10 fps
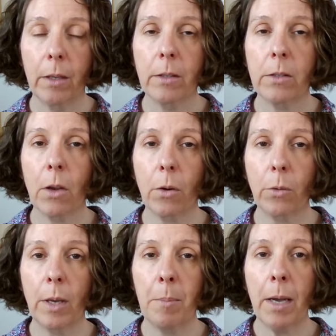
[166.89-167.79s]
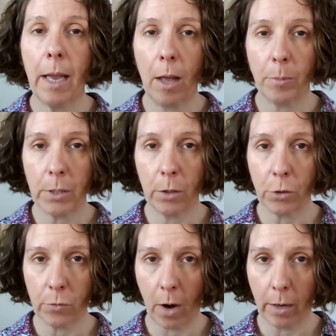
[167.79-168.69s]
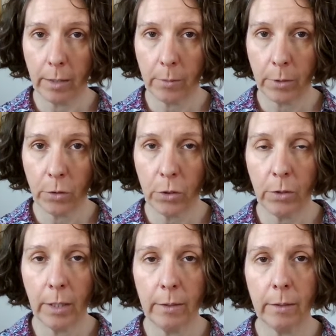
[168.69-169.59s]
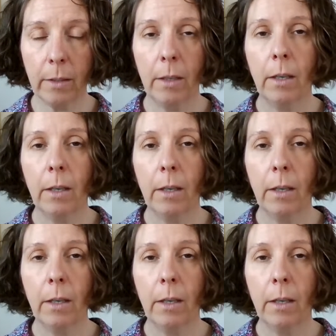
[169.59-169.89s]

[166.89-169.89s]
So it might help to close your eyes when you do this.